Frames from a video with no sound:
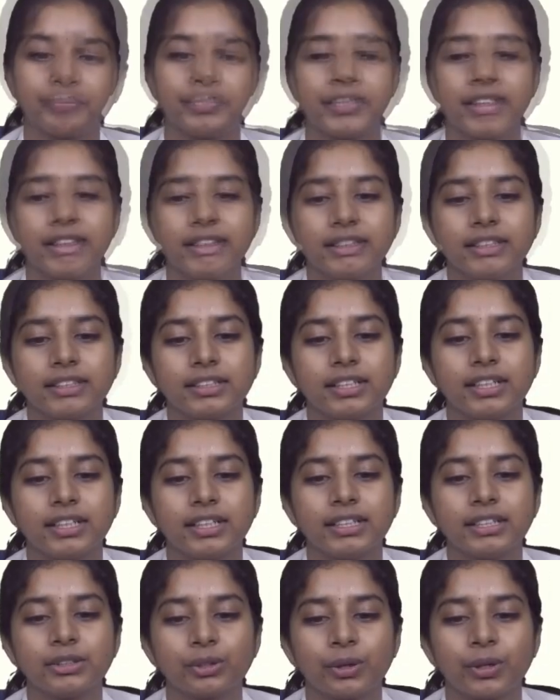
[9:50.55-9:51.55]
Then
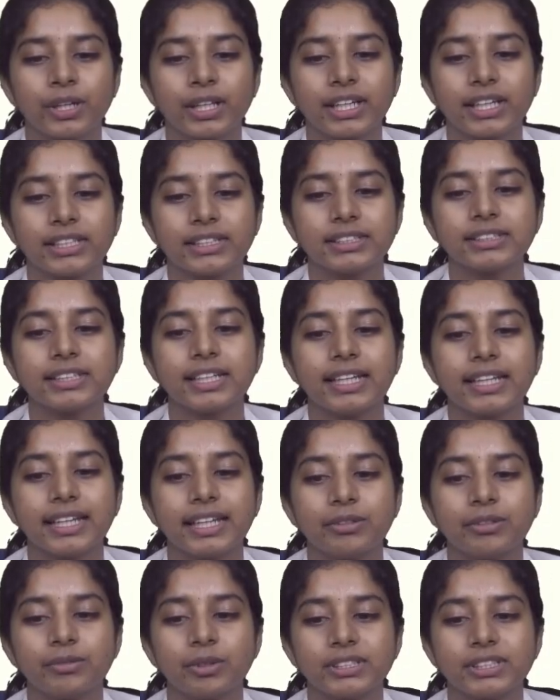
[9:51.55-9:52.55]
in chronic cases it
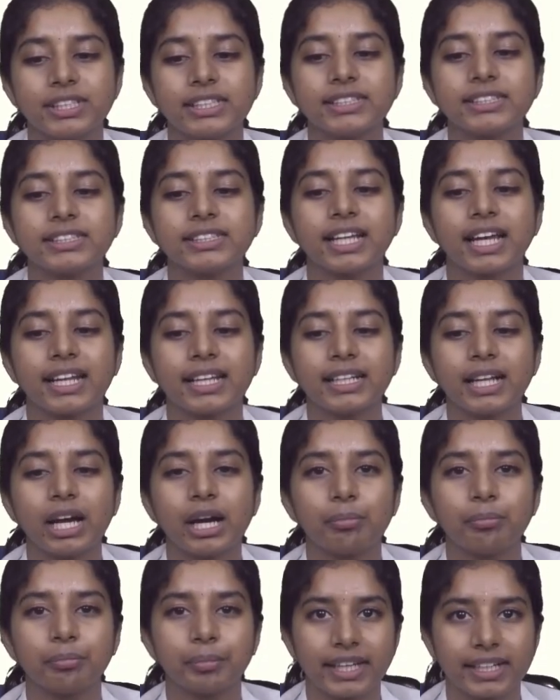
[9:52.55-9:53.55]
involves the sudden
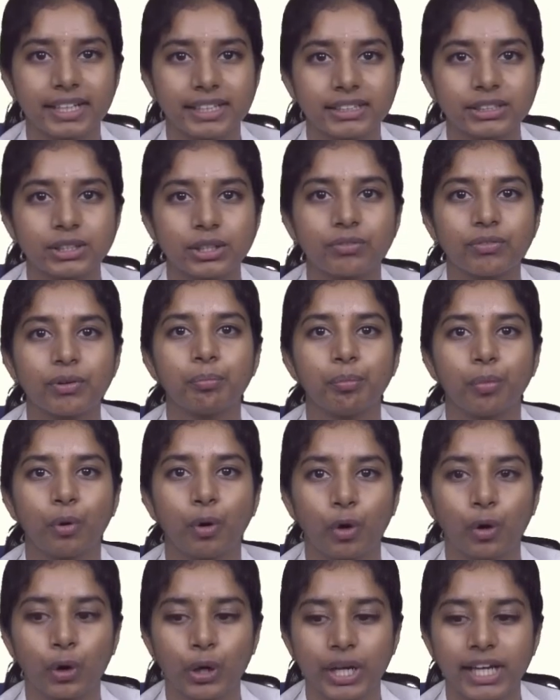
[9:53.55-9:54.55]
appearance of a
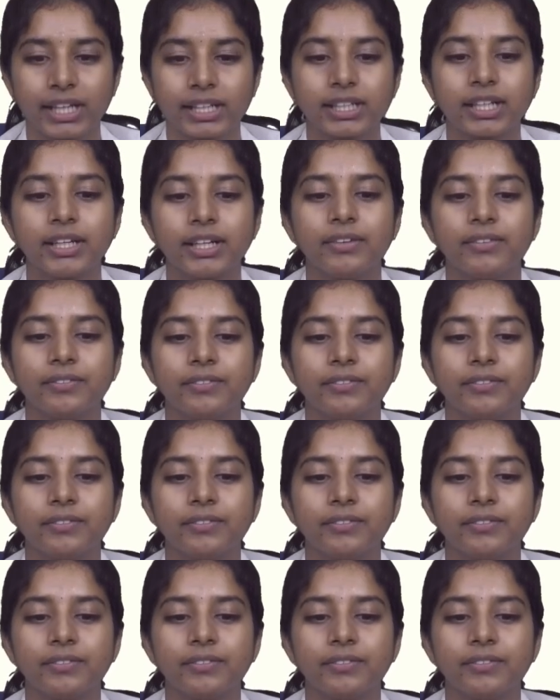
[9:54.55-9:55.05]
pocket